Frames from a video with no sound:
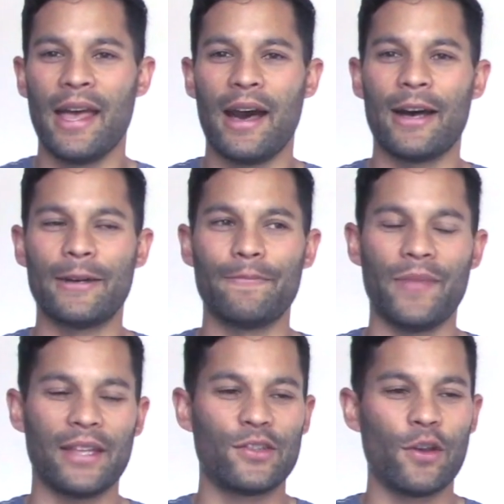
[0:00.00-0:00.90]

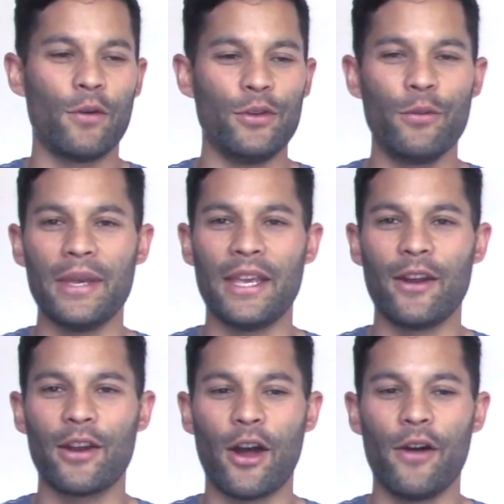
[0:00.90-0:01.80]
And so you'll be
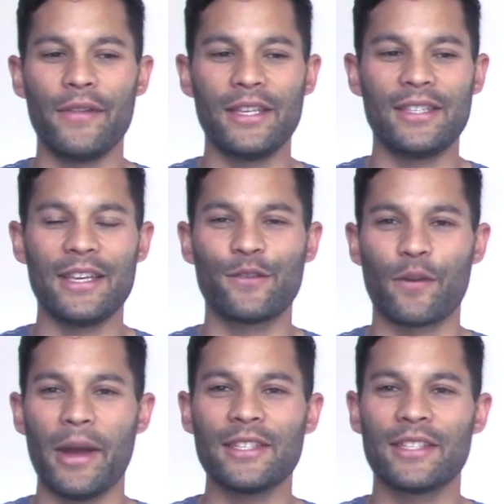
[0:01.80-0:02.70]
hearing all these things
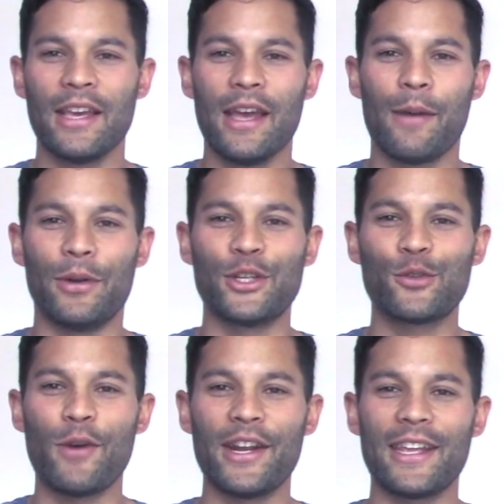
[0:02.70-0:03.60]
from us, but just
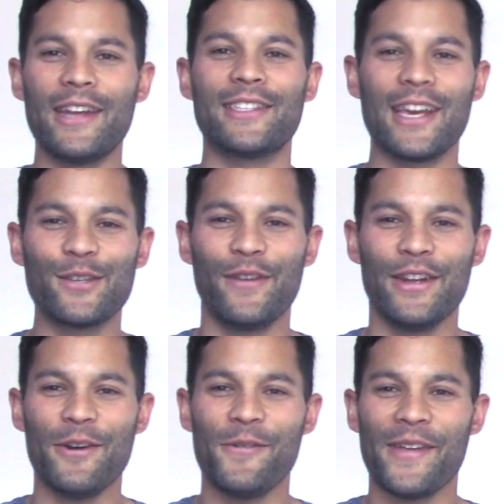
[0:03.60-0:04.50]
wanted to get a test
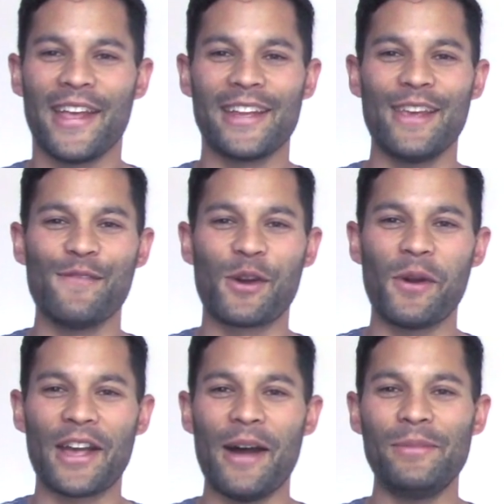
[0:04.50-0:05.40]
video and give a
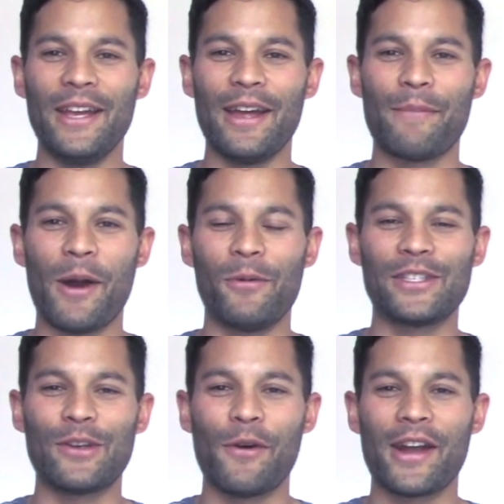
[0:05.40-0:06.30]
quick update about
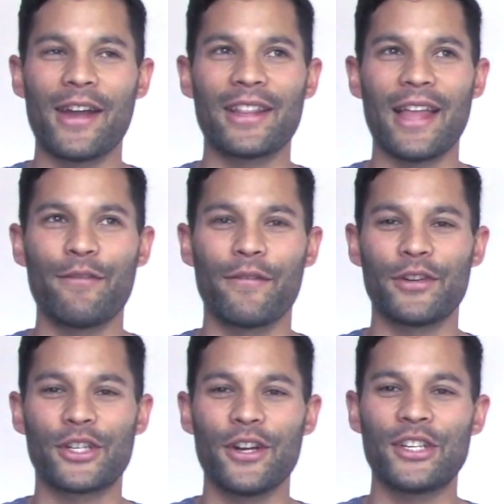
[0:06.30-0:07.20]
what's going on in the life of our
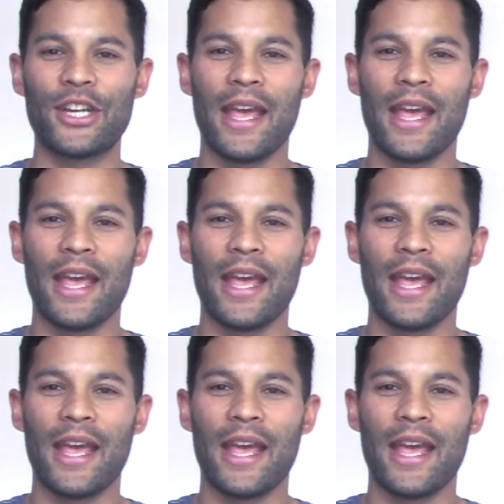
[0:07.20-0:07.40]
church.